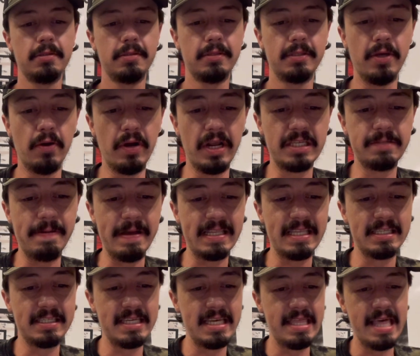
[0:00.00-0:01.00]
Don't expect to
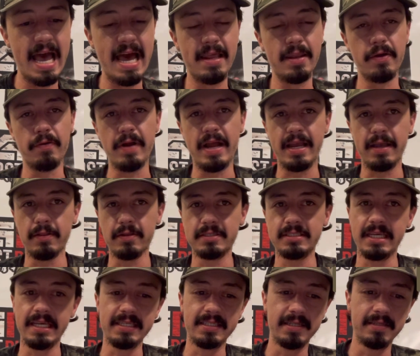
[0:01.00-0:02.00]
see that in the regular
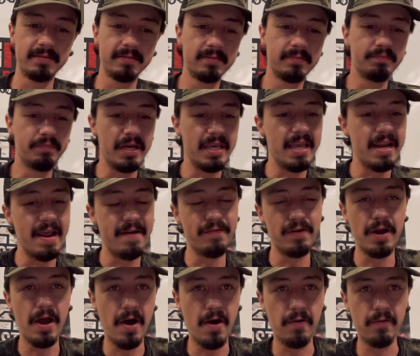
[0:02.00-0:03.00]
season, but you never
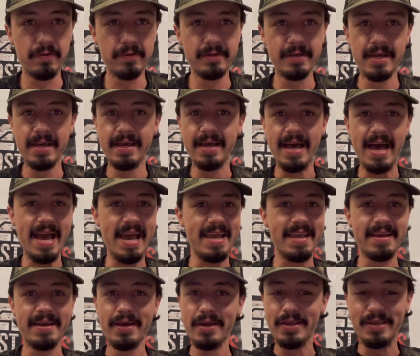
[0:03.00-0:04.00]
know.
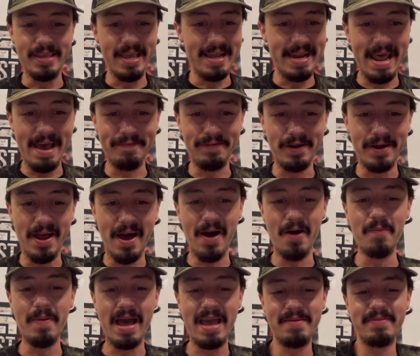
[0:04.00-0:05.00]
Hey, you never know,
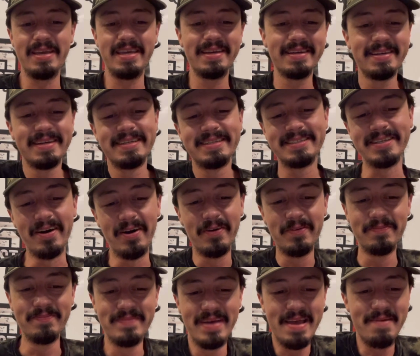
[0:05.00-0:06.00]
baby.
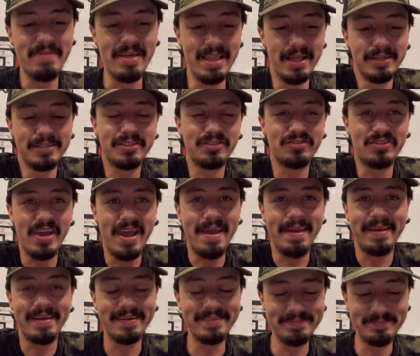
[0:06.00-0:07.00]
So maybe they'll
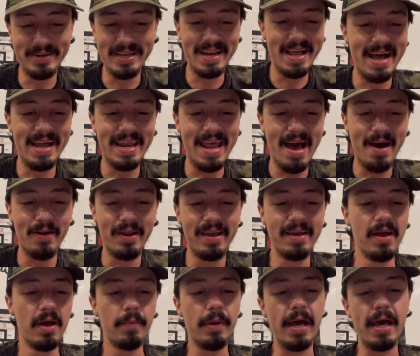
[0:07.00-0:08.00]
stink, but doubt it.
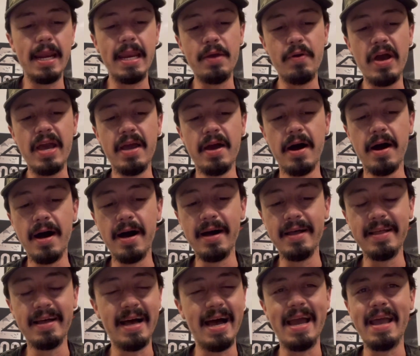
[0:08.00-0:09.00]
But anyway,
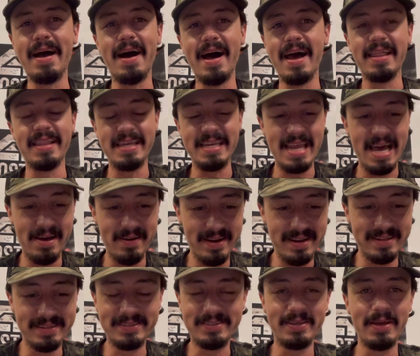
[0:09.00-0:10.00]
I highly doubt
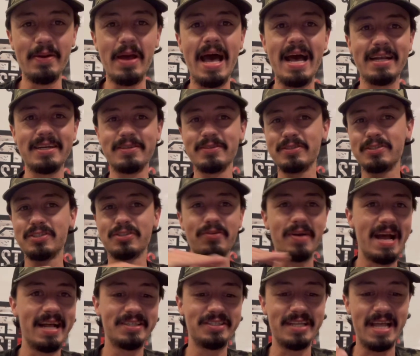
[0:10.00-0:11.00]
it. I
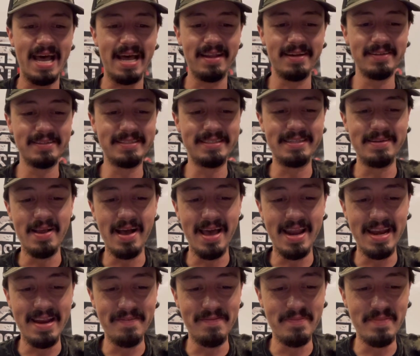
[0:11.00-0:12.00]
scratch that. I
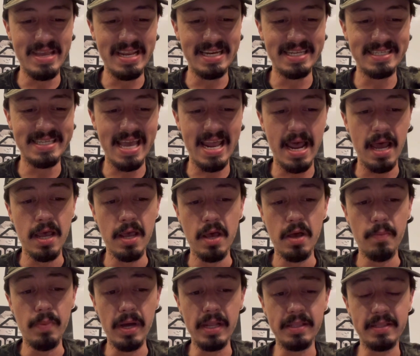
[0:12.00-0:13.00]
didn't even mean to say that,
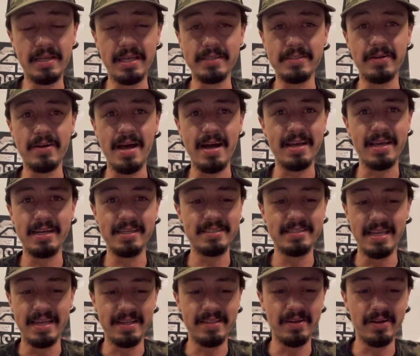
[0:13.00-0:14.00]
but because they're not going to
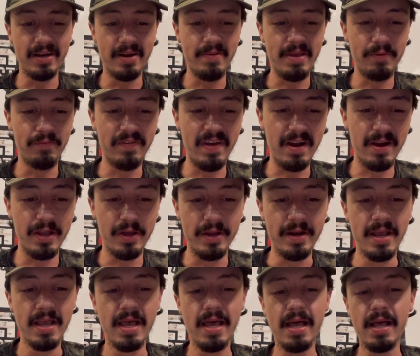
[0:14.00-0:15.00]
stink, they're going to be very good.
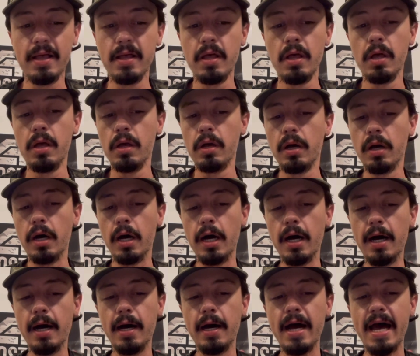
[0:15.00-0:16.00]

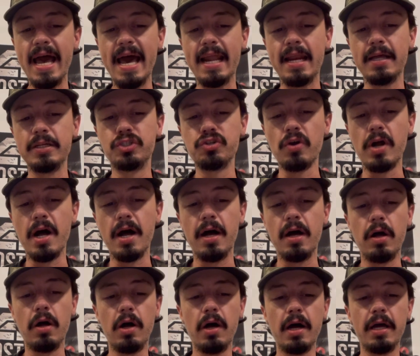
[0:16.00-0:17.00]
Uh, I had a draw
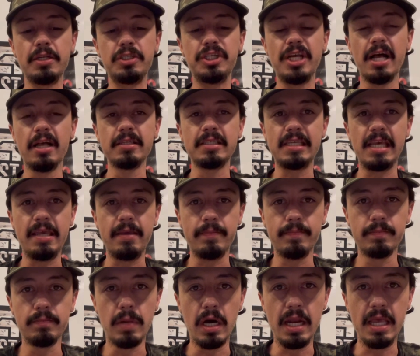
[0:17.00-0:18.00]
on Chelsea
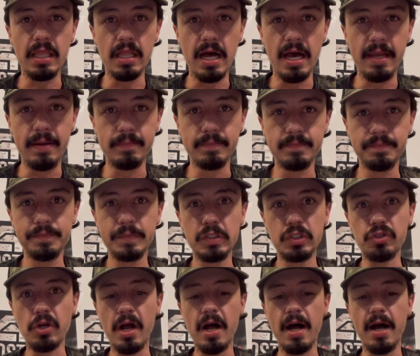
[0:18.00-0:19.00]
money line.
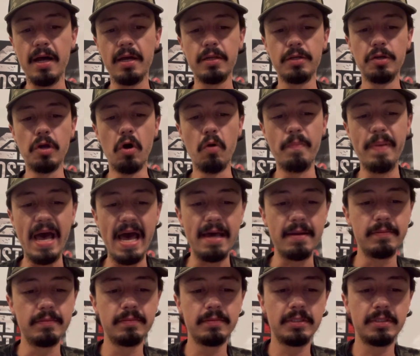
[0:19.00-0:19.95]
Draw, no bet.